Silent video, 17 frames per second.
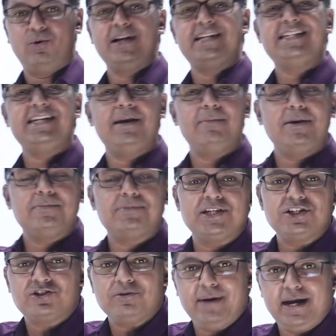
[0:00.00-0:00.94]
What is EMMC
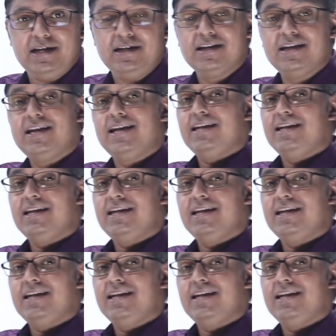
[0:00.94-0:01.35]
instrument?